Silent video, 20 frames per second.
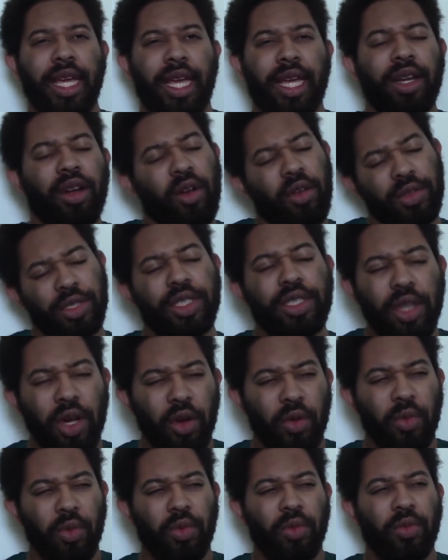and
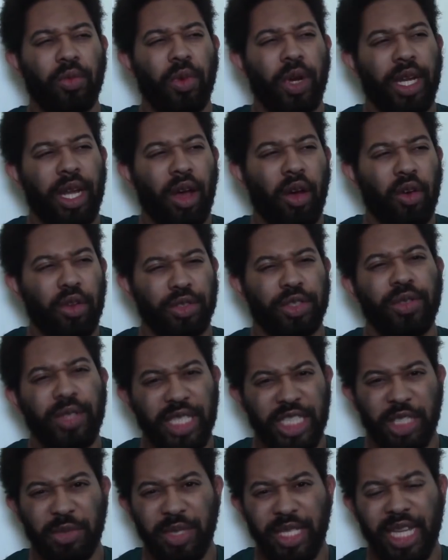also what also
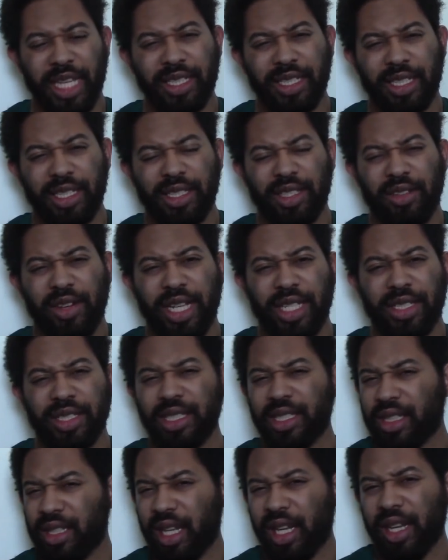needs to be taken into
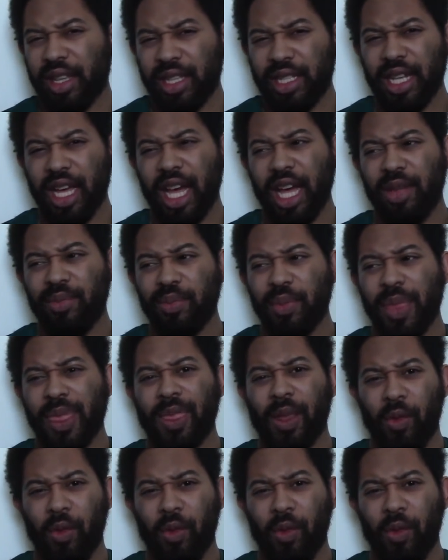consideration is a lot of the time